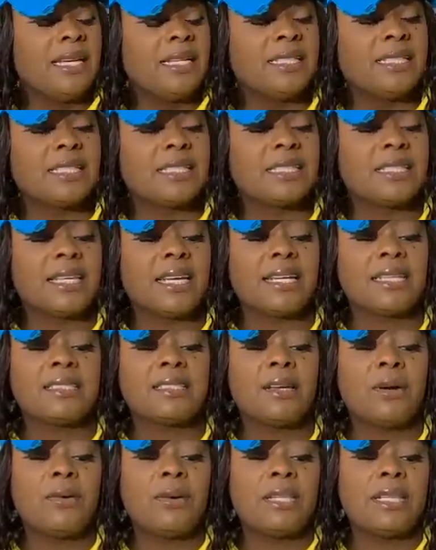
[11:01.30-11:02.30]
just like
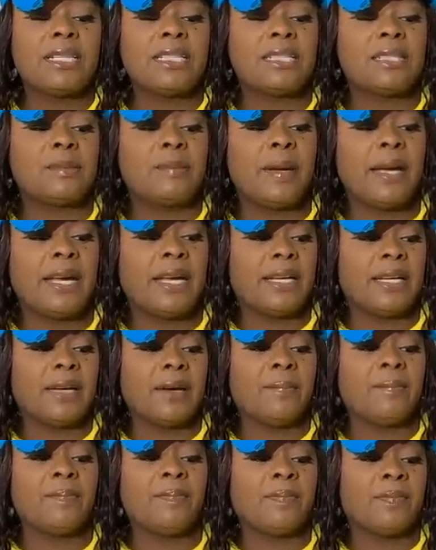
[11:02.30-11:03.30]
so in this manner,
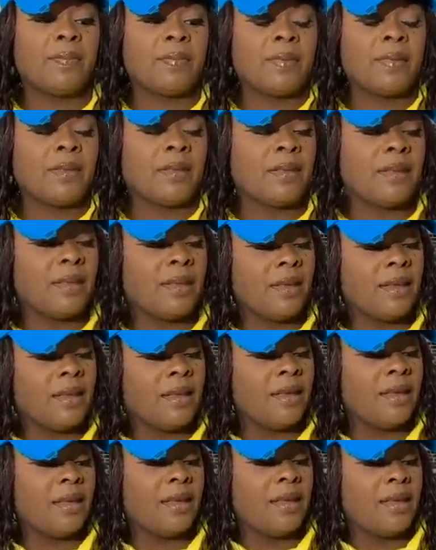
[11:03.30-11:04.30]

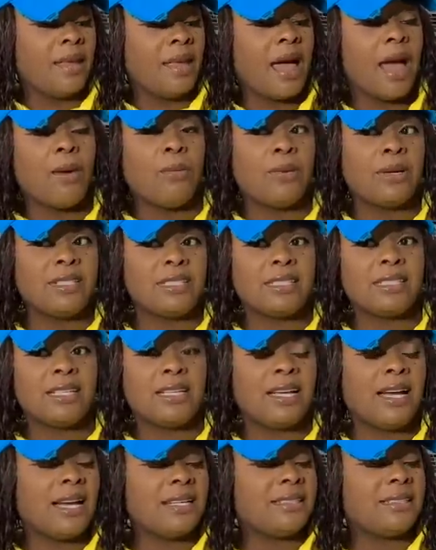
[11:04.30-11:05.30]

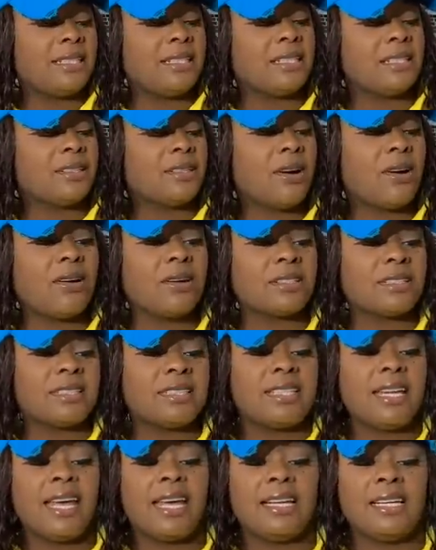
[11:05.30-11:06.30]
I see the dog
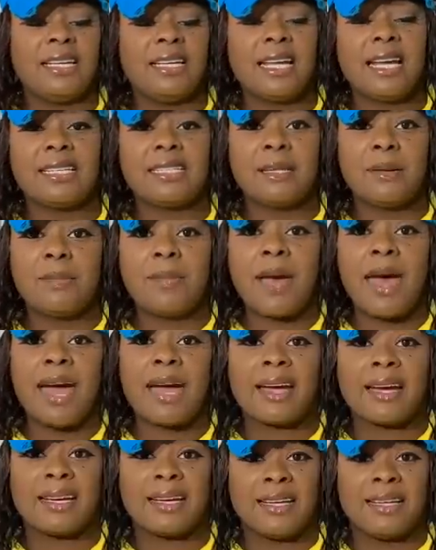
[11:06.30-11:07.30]
standing at the
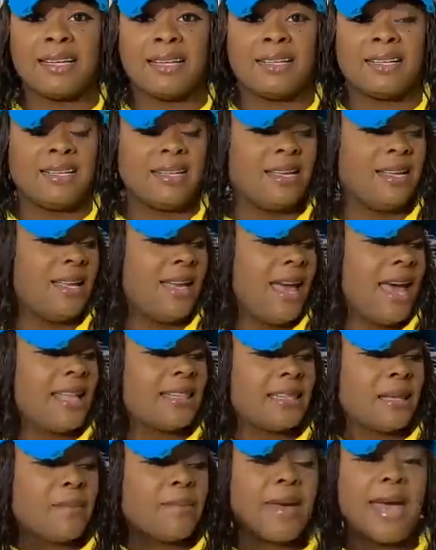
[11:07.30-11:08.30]

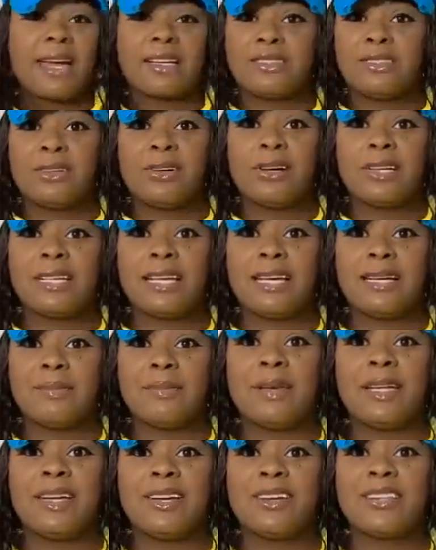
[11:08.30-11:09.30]
back door
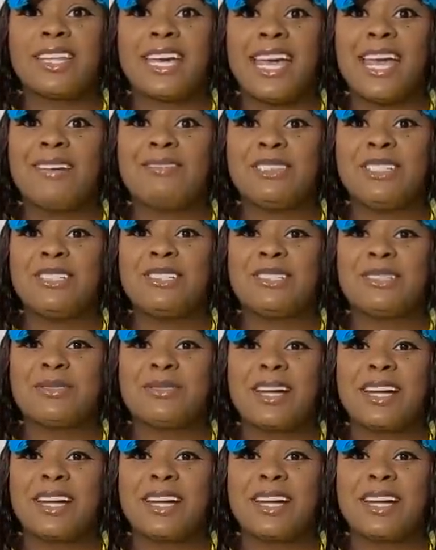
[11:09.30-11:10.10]
letting me know they have to use the